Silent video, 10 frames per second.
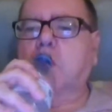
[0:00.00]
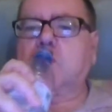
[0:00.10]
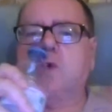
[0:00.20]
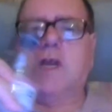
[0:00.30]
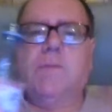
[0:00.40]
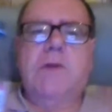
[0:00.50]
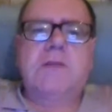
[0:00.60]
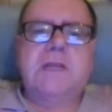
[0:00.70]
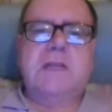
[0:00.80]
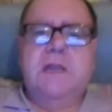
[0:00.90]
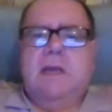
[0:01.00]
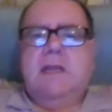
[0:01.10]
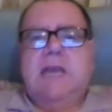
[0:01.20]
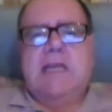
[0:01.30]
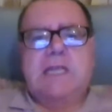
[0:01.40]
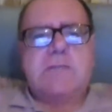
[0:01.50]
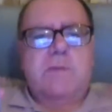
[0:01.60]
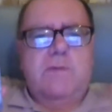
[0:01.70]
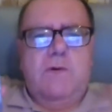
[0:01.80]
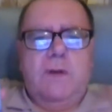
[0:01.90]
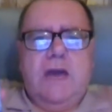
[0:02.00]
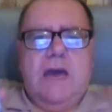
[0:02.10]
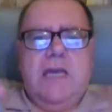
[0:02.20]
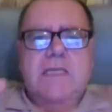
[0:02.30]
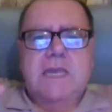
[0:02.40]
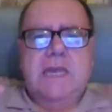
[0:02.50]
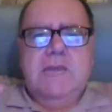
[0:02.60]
Sorry about the idiots before, guys.